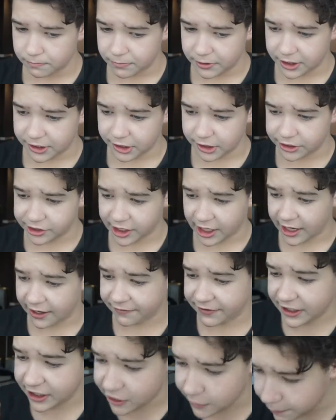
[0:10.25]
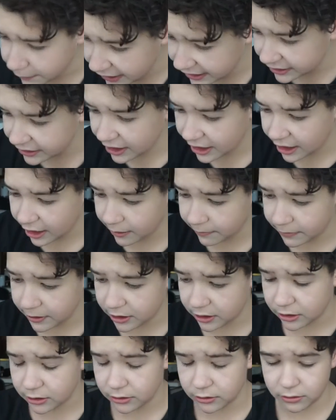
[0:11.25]
because I haven't explained that I'm
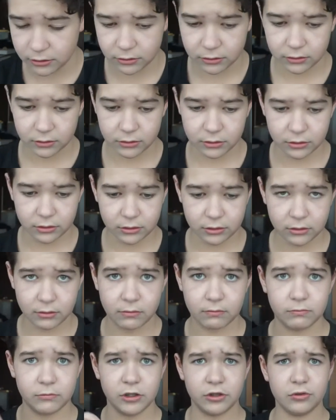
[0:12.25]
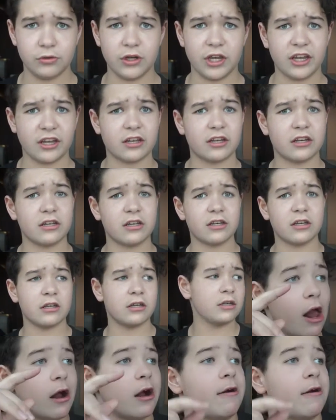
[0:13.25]
in Munich.